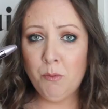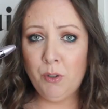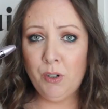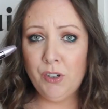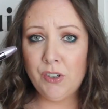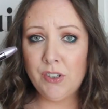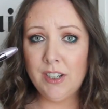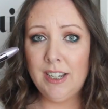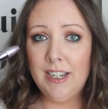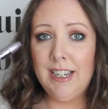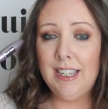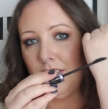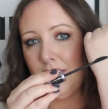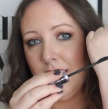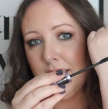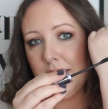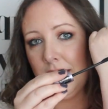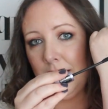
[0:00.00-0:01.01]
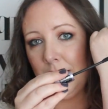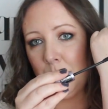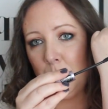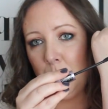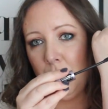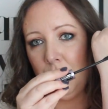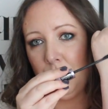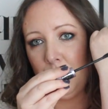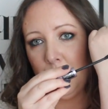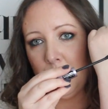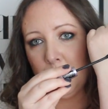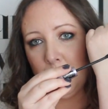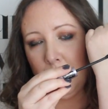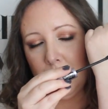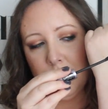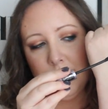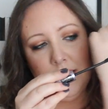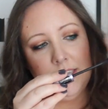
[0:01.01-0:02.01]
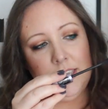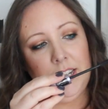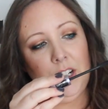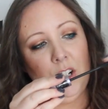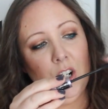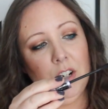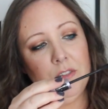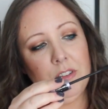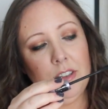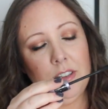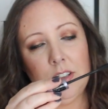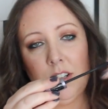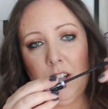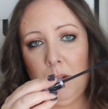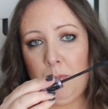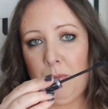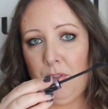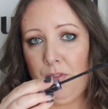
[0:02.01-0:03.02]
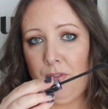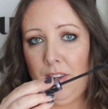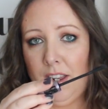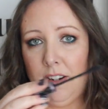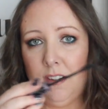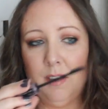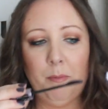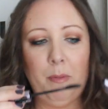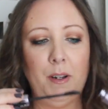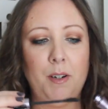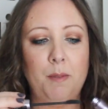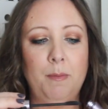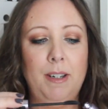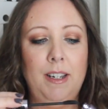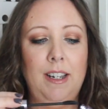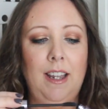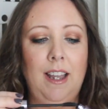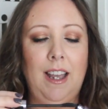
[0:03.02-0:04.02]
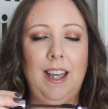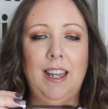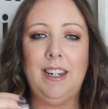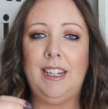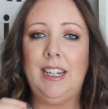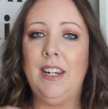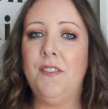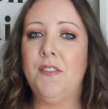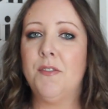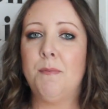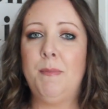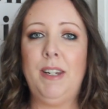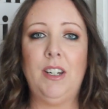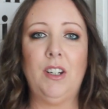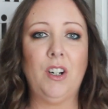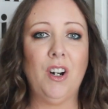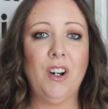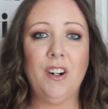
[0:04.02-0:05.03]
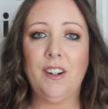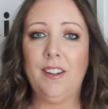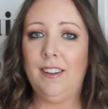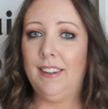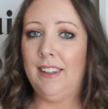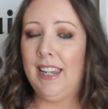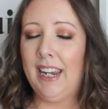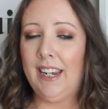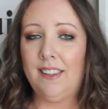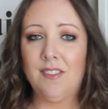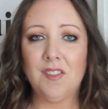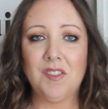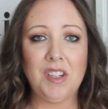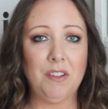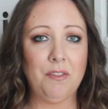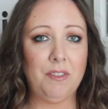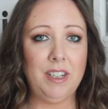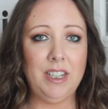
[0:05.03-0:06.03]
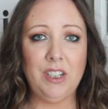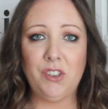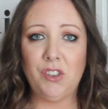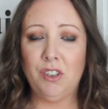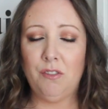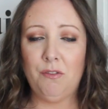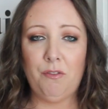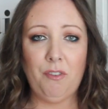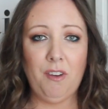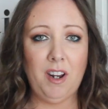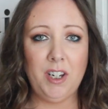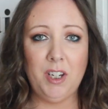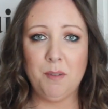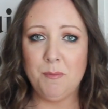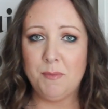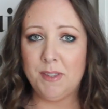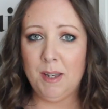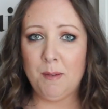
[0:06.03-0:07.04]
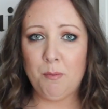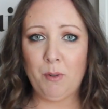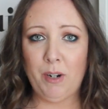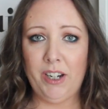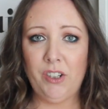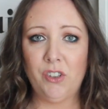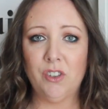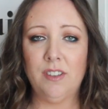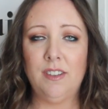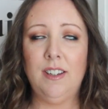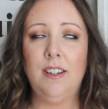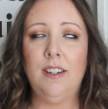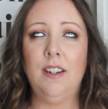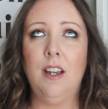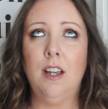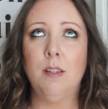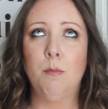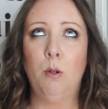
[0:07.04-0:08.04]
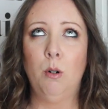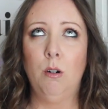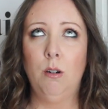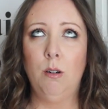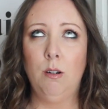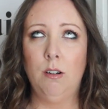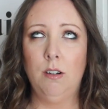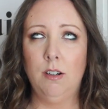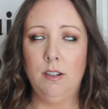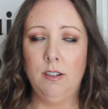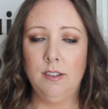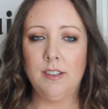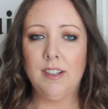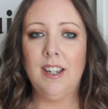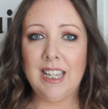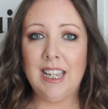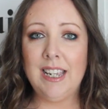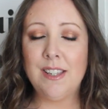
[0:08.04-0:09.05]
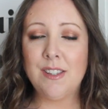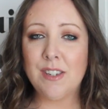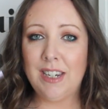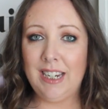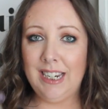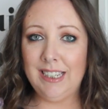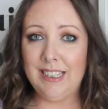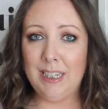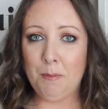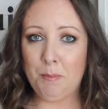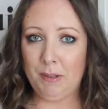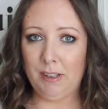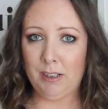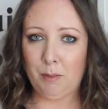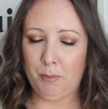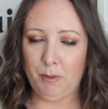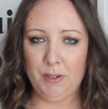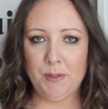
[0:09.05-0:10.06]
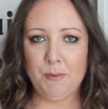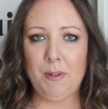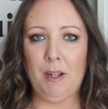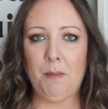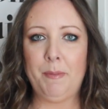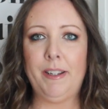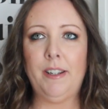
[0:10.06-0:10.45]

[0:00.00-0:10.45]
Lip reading: would. This has one of those ones that's like curved on the top, flat on the bottom, and it gives me curl, length, definition, volume, separation, in El Merland. It's easily built up as well,